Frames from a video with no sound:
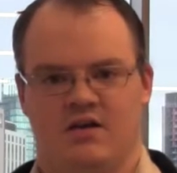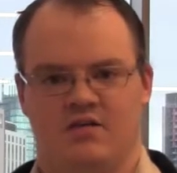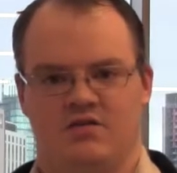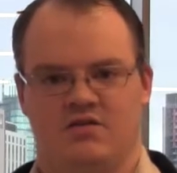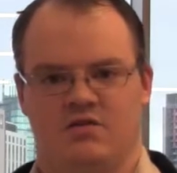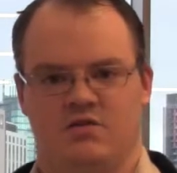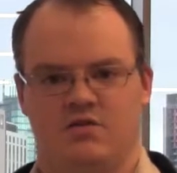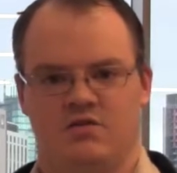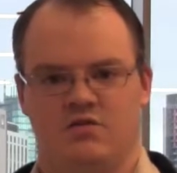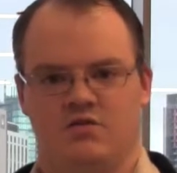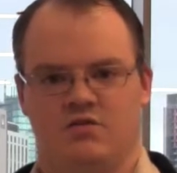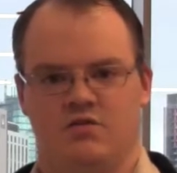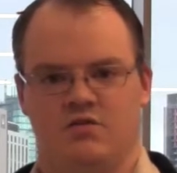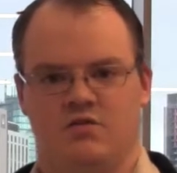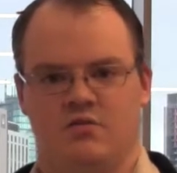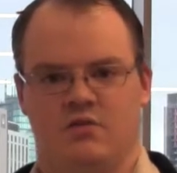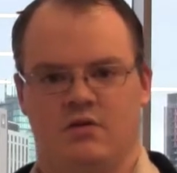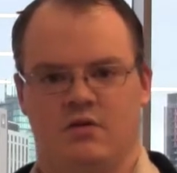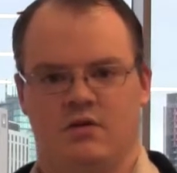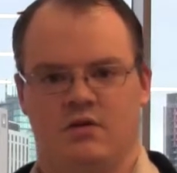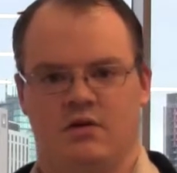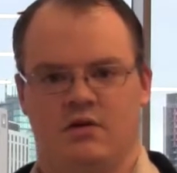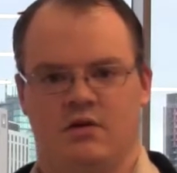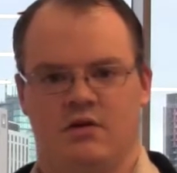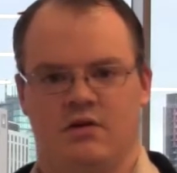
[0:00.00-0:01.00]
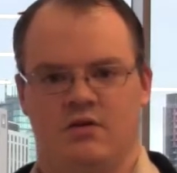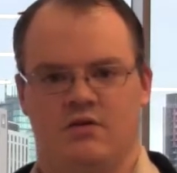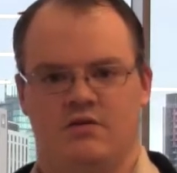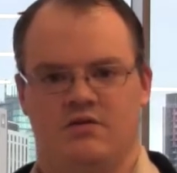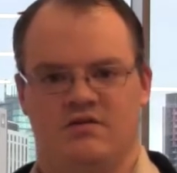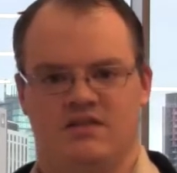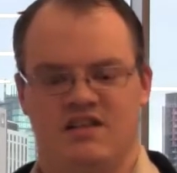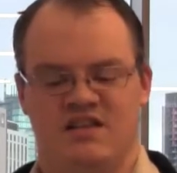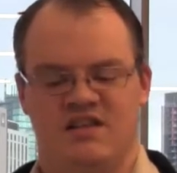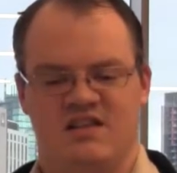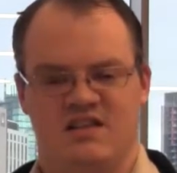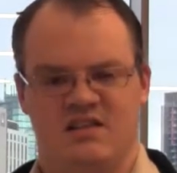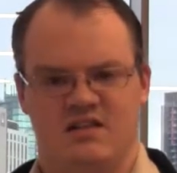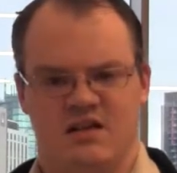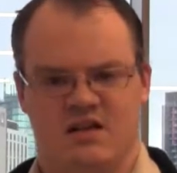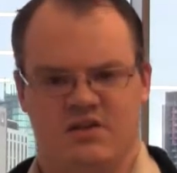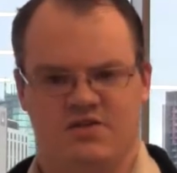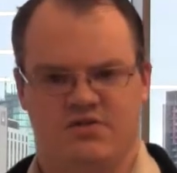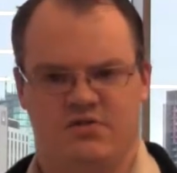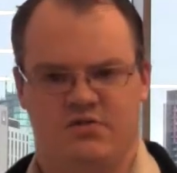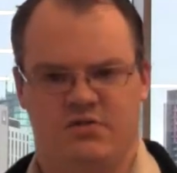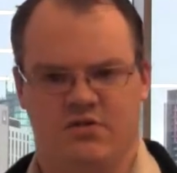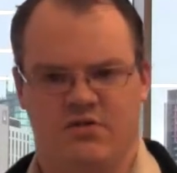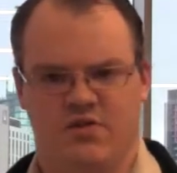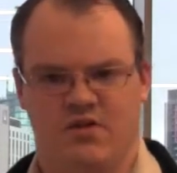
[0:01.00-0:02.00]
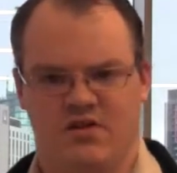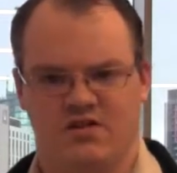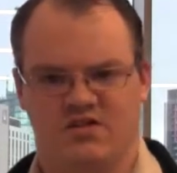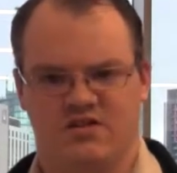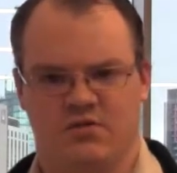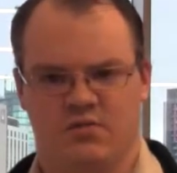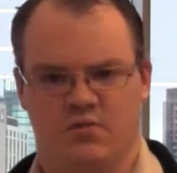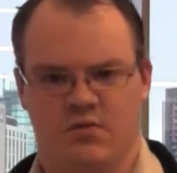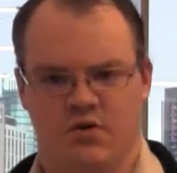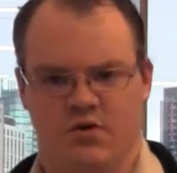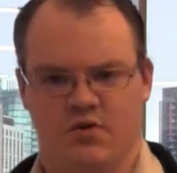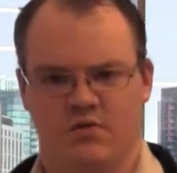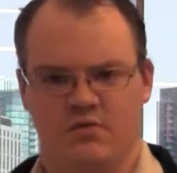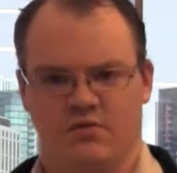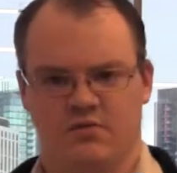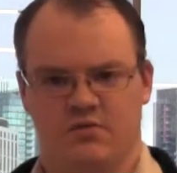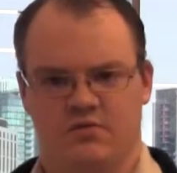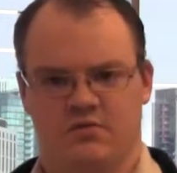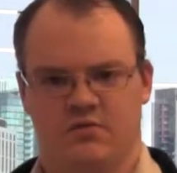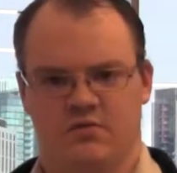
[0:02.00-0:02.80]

to deindustrialize the world.